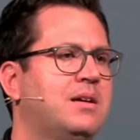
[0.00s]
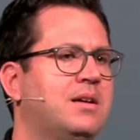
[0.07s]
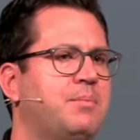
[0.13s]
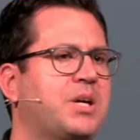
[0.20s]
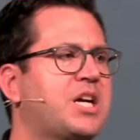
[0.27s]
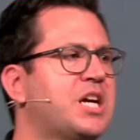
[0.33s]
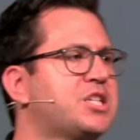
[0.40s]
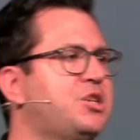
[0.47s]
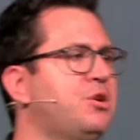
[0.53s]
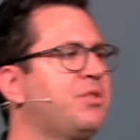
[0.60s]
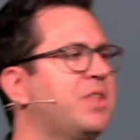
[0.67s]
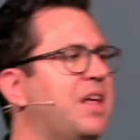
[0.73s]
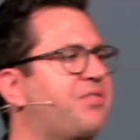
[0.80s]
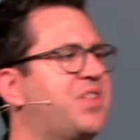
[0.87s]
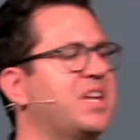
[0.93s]
because you
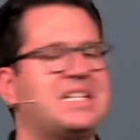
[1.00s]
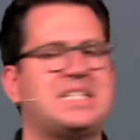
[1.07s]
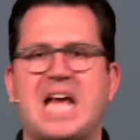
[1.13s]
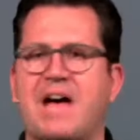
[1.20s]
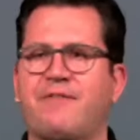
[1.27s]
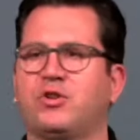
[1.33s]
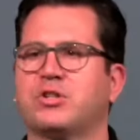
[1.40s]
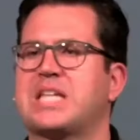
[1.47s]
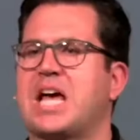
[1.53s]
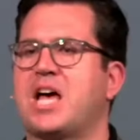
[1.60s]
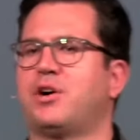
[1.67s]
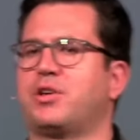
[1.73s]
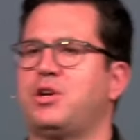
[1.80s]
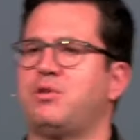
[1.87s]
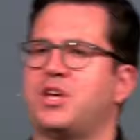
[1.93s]
let the devil tell
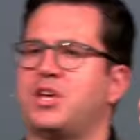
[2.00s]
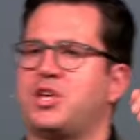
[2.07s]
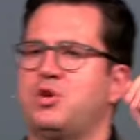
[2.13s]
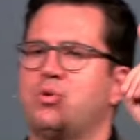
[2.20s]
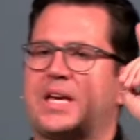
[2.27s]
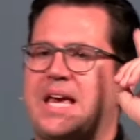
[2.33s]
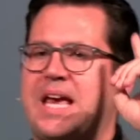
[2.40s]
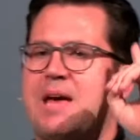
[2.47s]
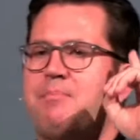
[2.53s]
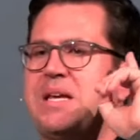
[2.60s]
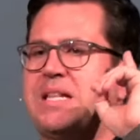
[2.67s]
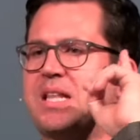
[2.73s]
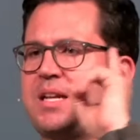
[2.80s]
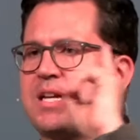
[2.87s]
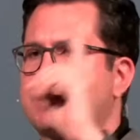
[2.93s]
you that you can't be
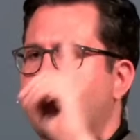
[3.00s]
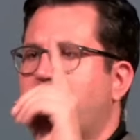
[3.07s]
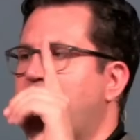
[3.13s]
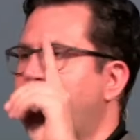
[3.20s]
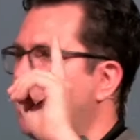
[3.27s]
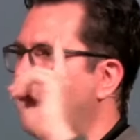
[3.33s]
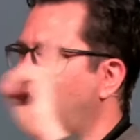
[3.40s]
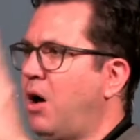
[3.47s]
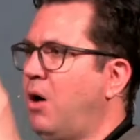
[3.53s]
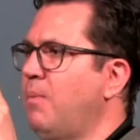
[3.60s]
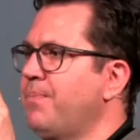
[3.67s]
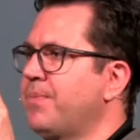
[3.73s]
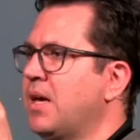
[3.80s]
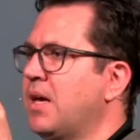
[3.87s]
the discipline of your home.